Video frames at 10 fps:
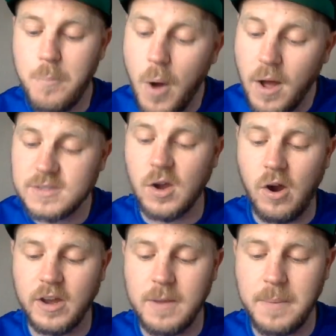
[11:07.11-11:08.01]
But
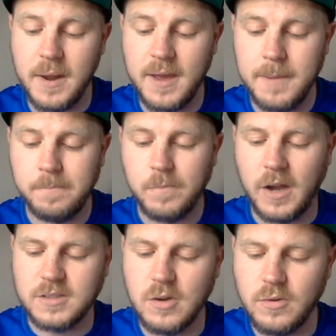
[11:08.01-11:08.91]
arguably,
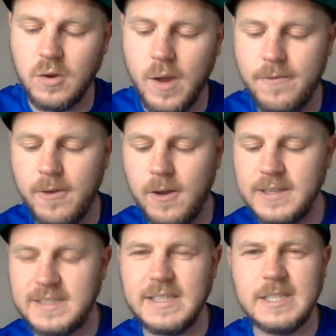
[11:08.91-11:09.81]
I don't know whether I
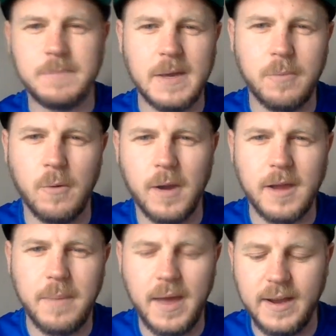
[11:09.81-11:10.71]
see Speedball
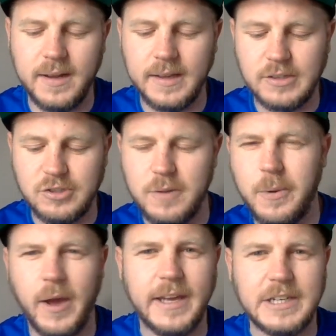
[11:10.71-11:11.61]
Mike Bailey and
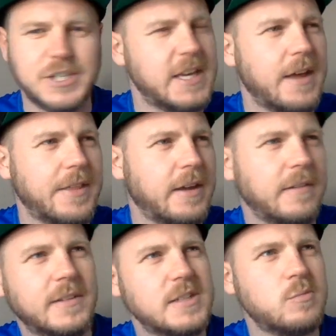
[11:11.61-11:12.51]
Triple H together.
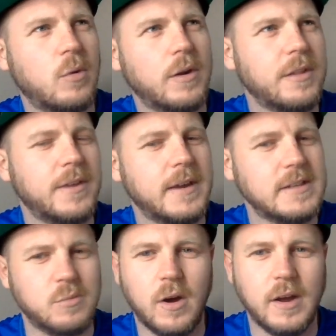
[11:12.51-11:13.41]
That's one of the
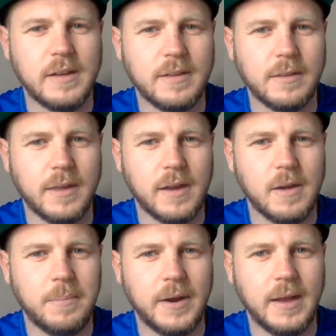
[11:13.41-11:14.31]
things why I didn't think
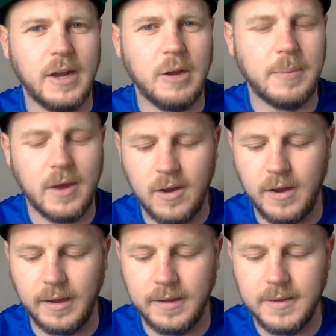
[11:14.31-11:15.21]
I'd put it a little bit
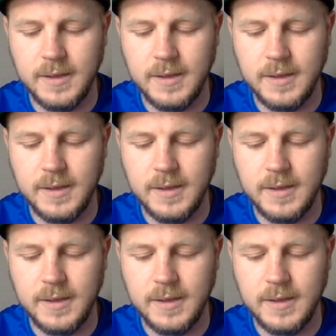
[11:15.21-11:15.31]
higher.